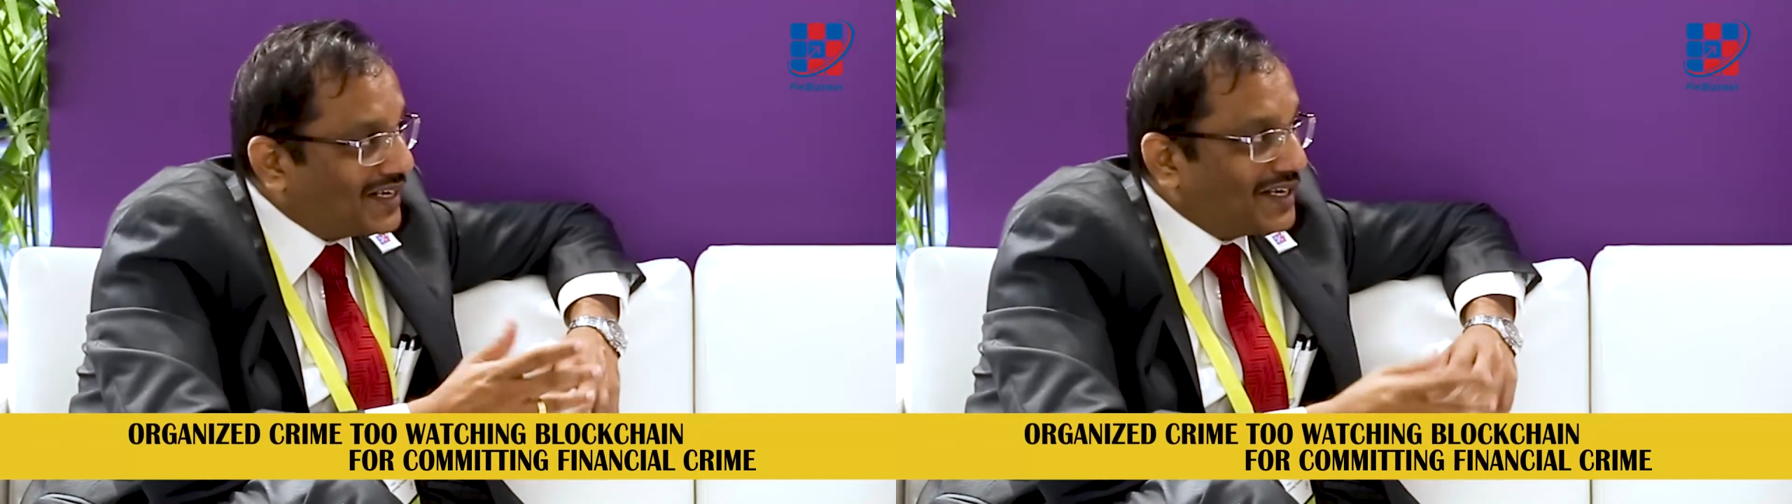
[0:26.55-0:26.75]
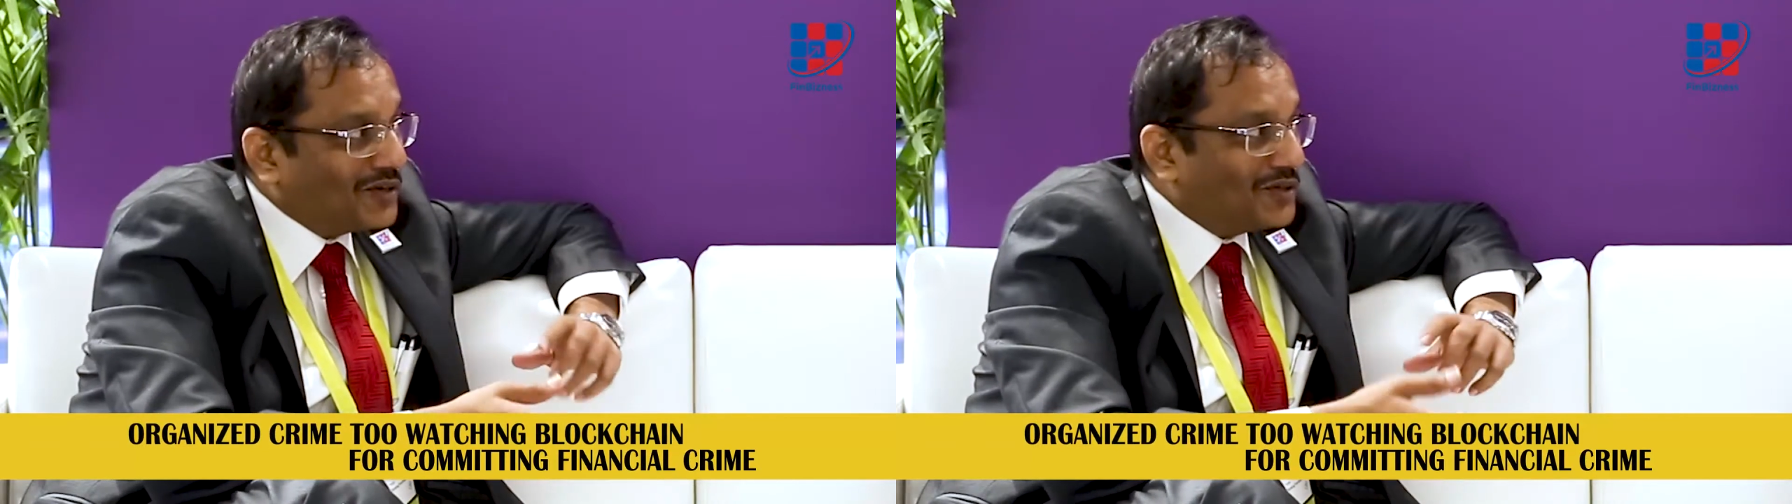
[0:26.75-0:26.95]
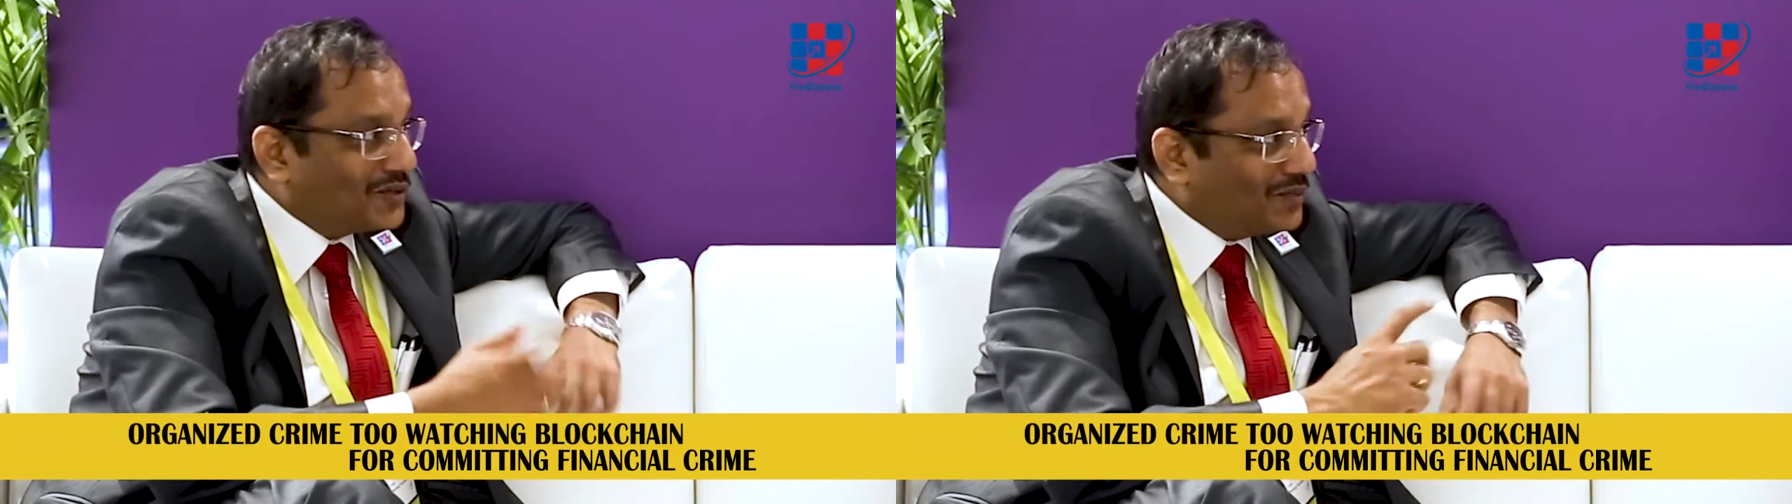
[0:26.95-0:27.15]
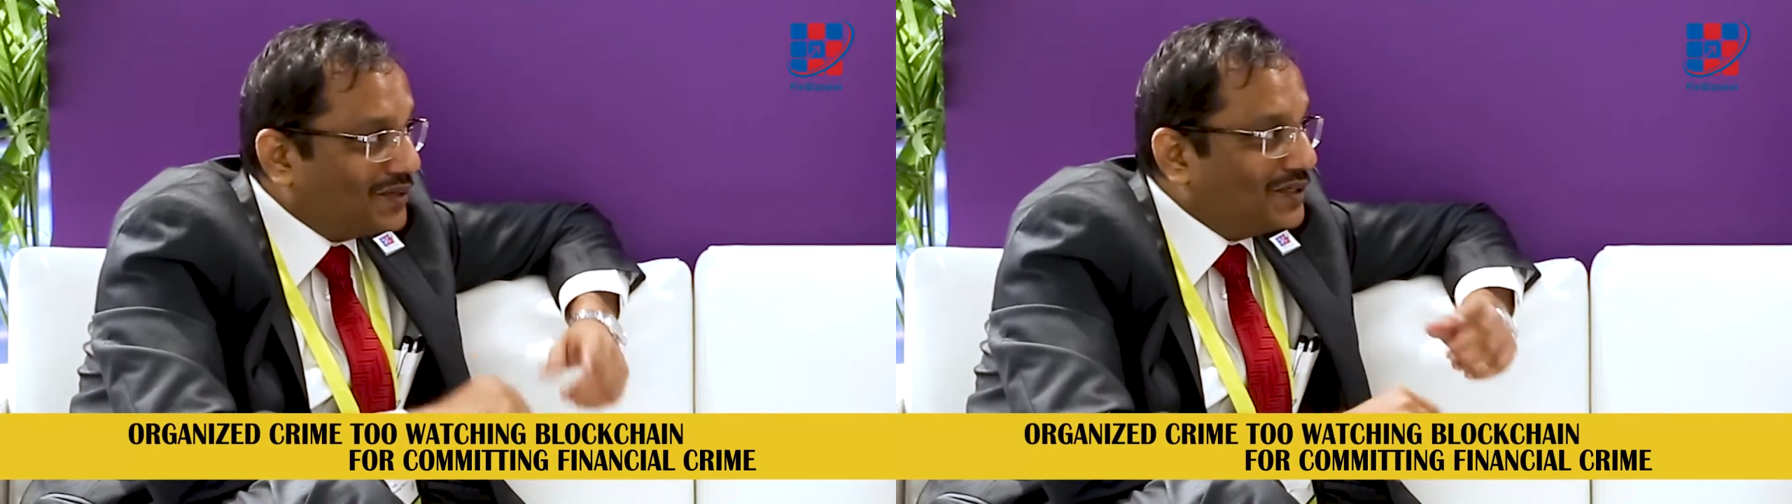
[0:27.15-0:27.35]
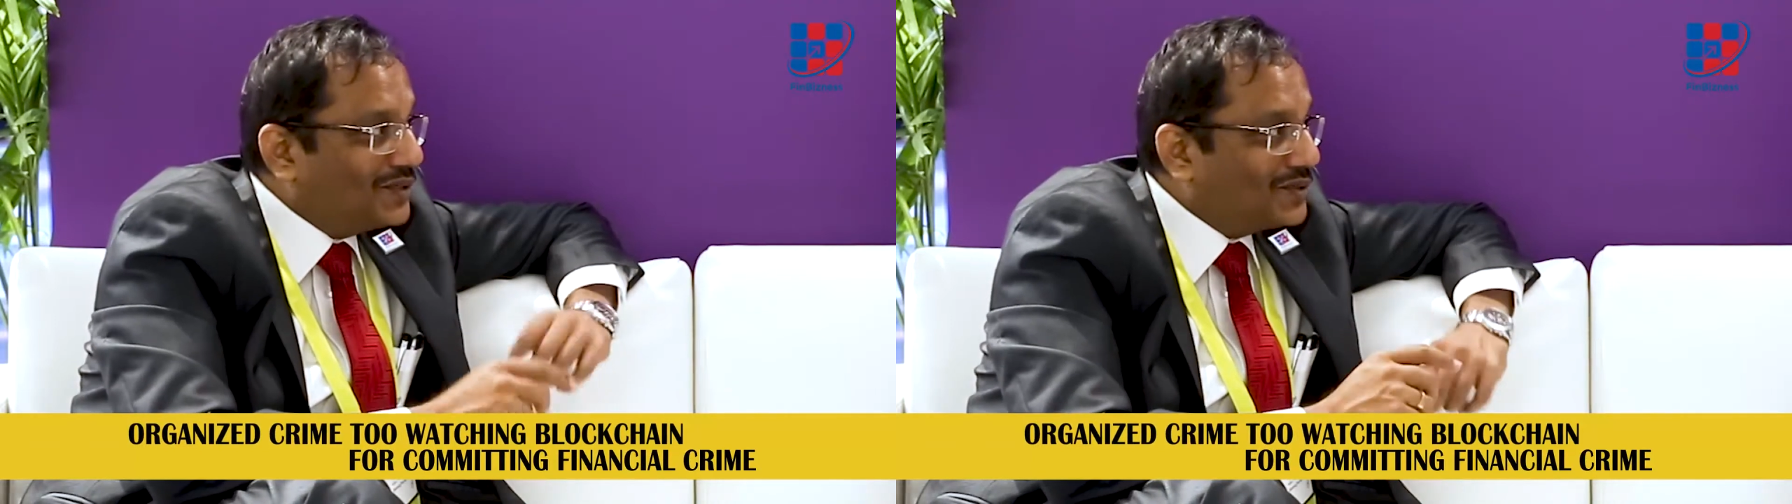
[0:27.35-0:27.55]
can also
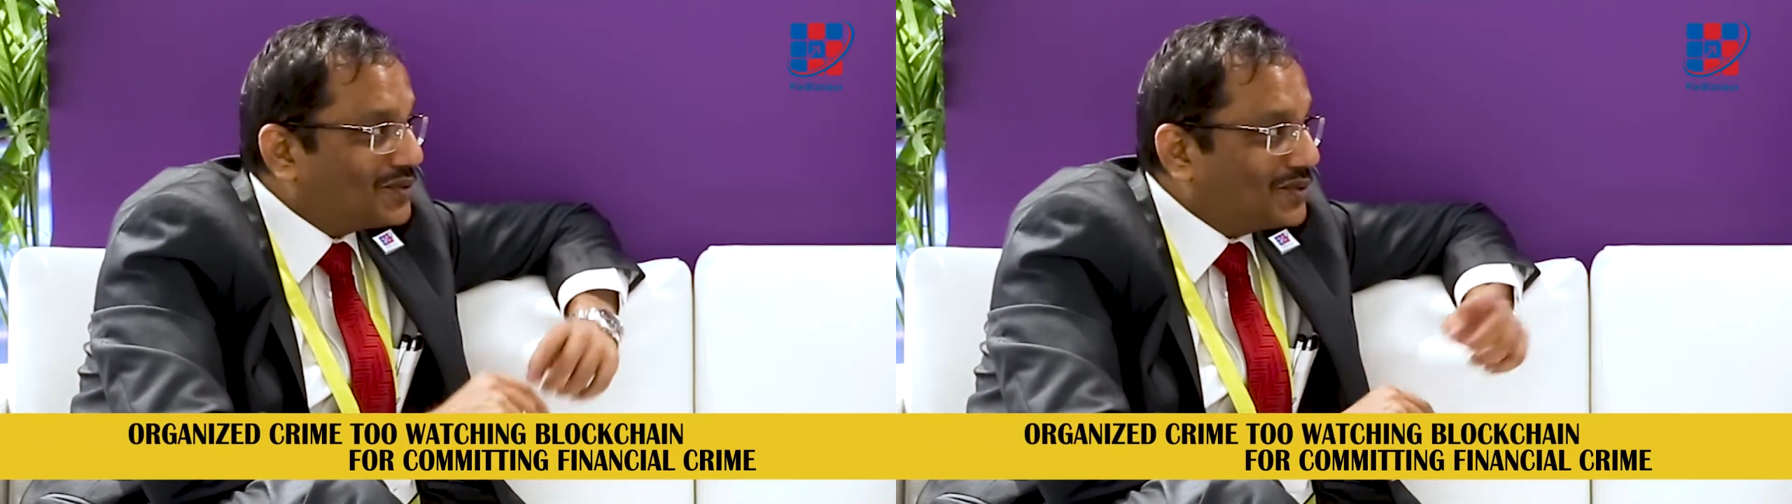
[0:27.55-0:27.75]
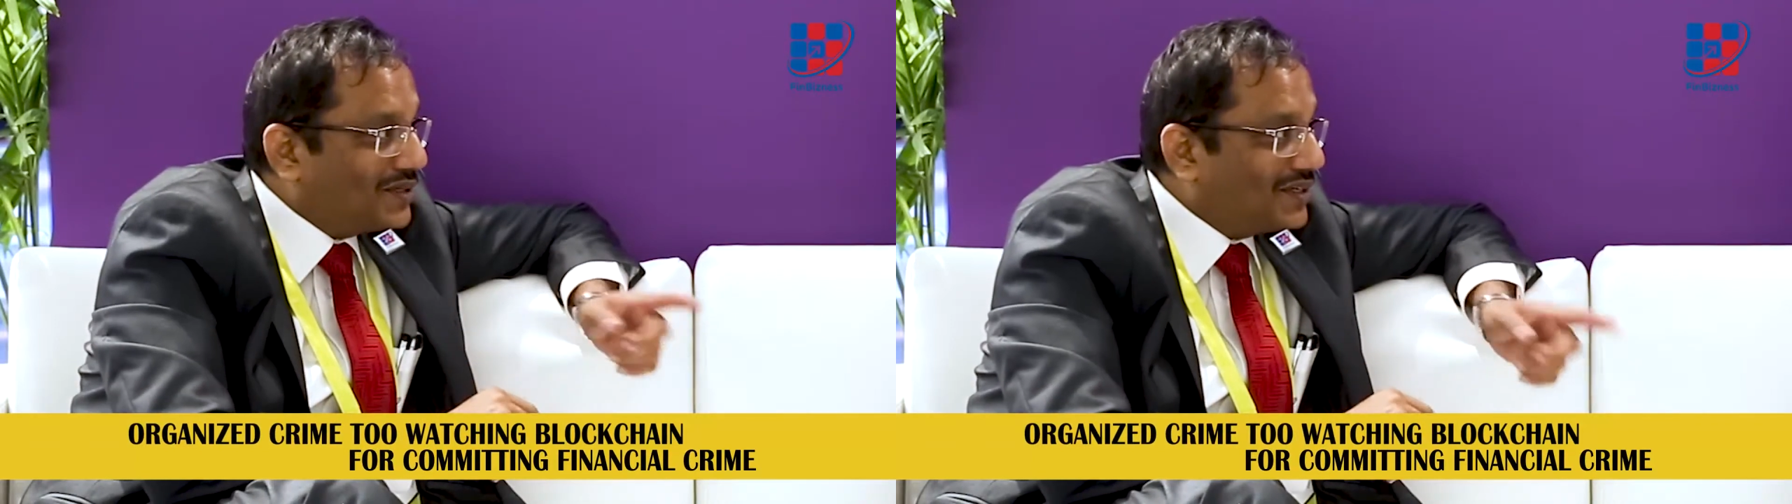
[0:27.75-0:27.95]
be used to